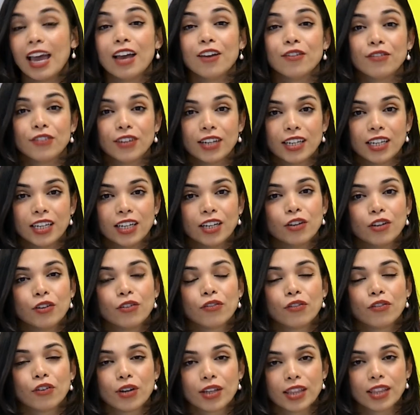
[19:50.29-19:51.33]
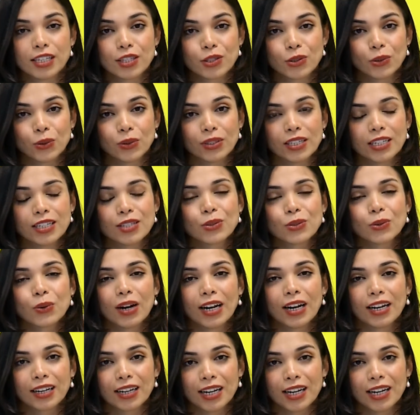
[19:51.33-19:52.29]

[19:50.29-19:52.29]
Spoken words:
every year for the students who are